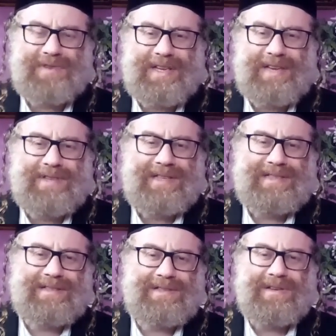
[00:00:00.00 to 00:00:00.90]

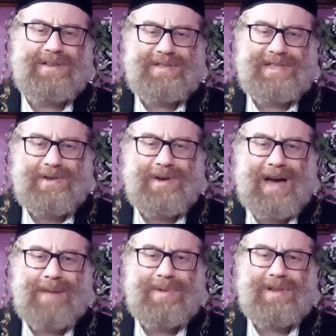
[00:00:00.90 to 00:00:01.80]
forgiveness, so you see
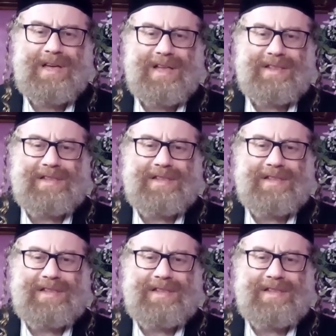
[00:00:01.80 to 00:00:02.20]
you're humble,